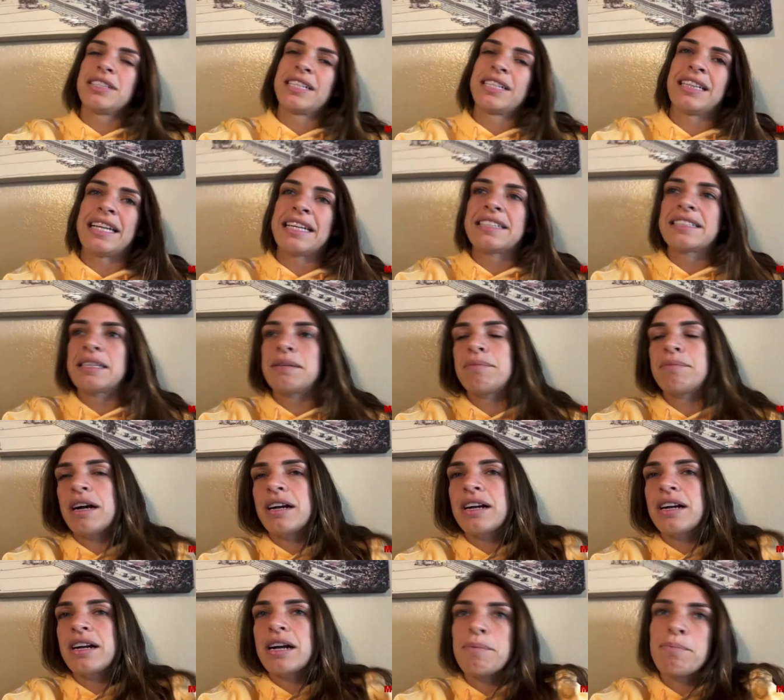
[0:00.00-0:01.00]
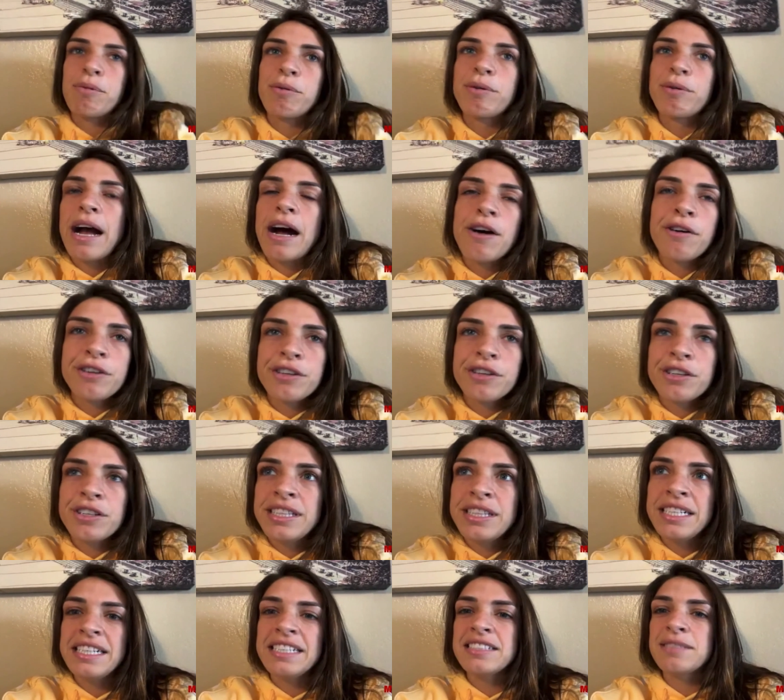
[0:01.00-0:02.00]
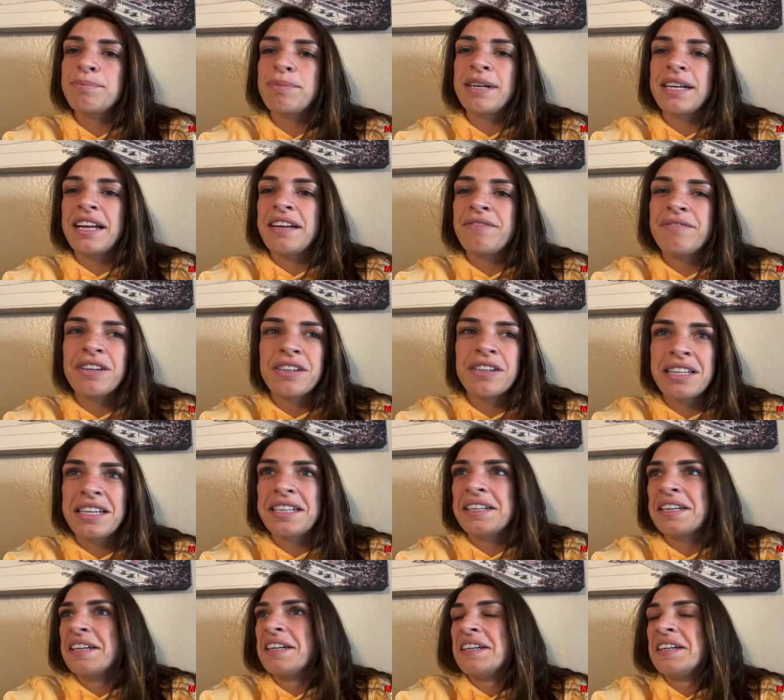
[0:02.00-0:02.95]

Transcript: get like some a couple counter things, but I felt like